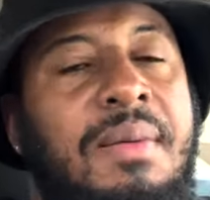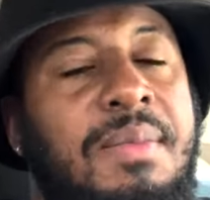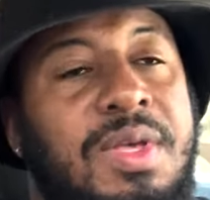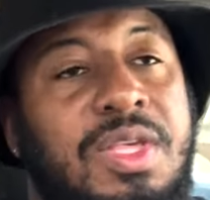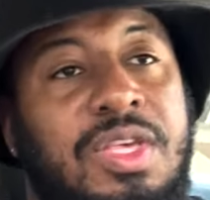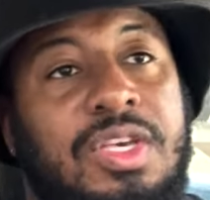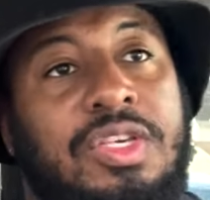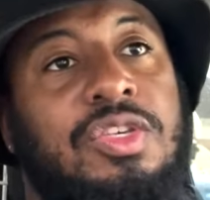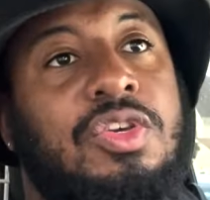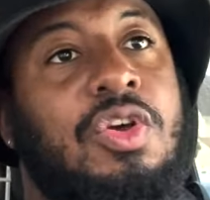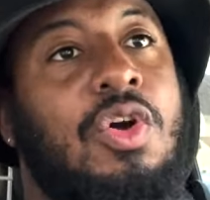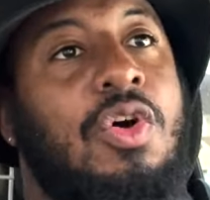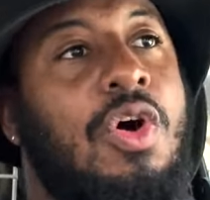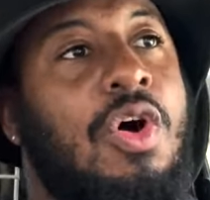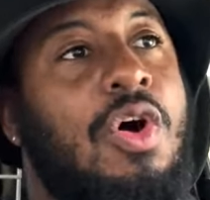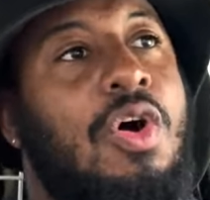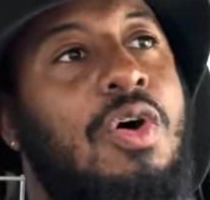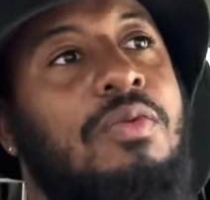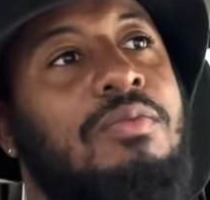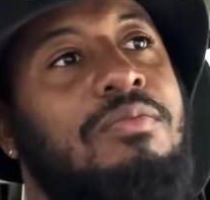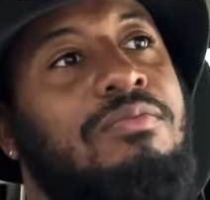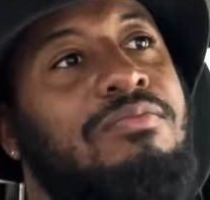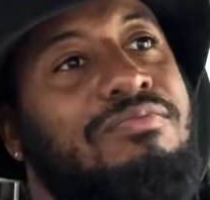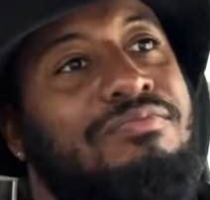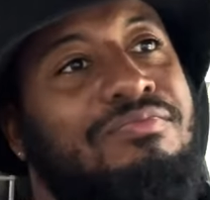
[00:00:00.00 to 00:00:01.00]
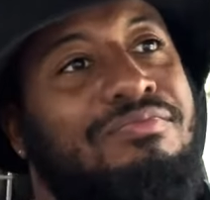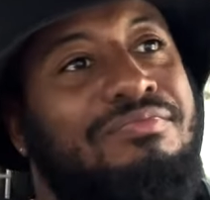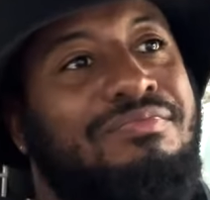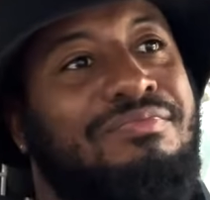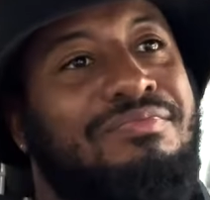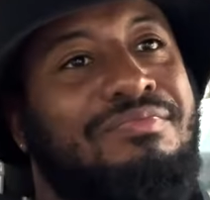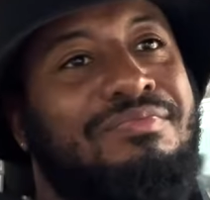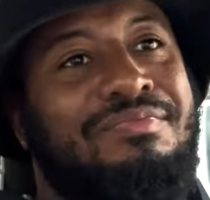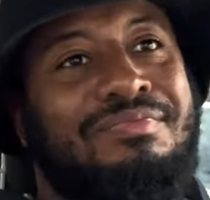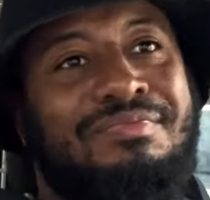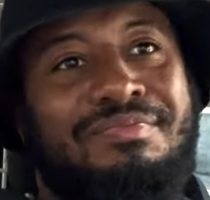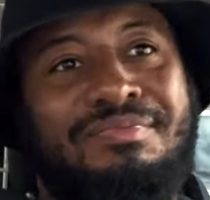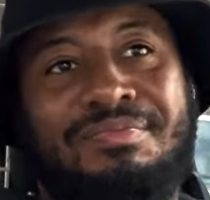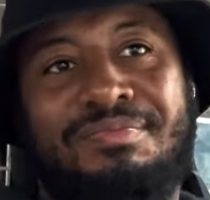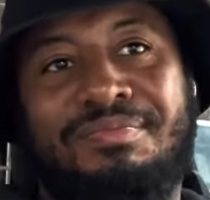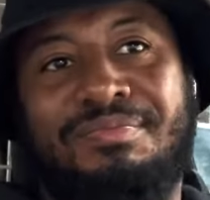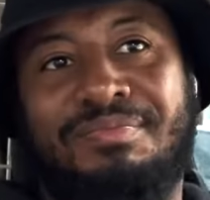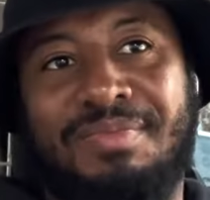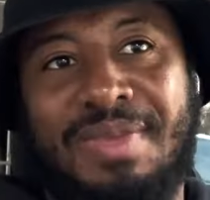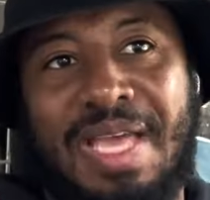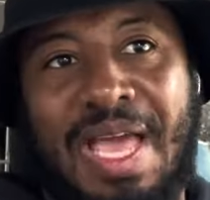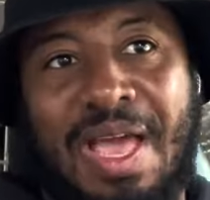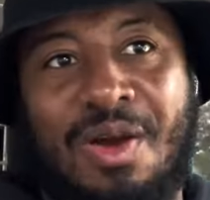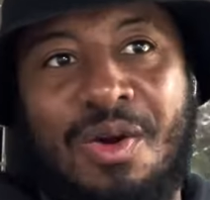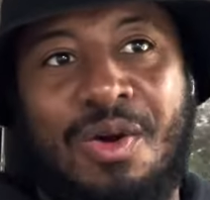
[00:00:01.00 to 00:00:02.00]
gonna just go home
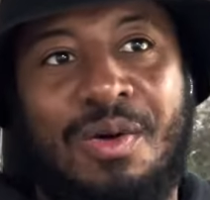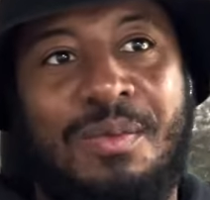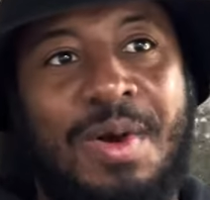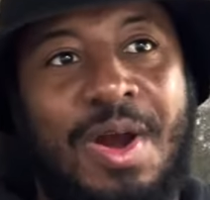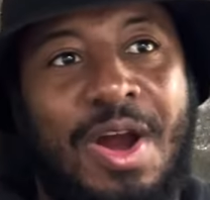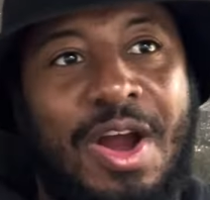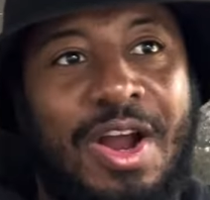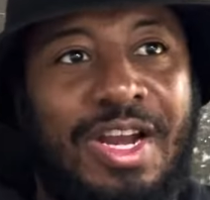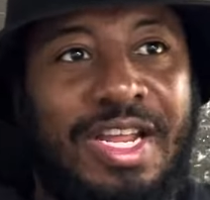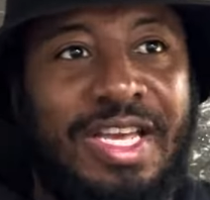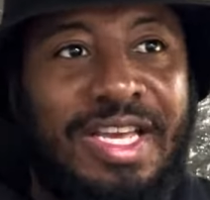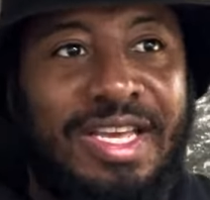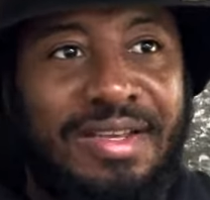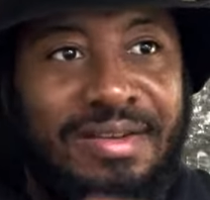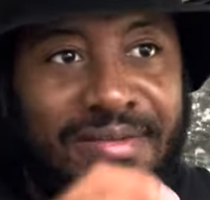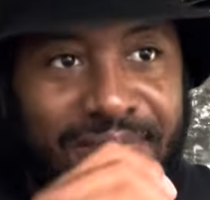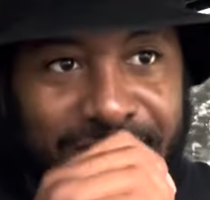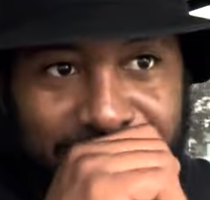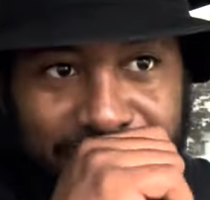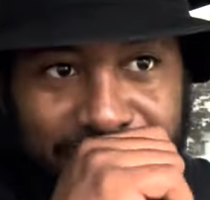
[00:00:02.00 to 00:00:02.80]
get home early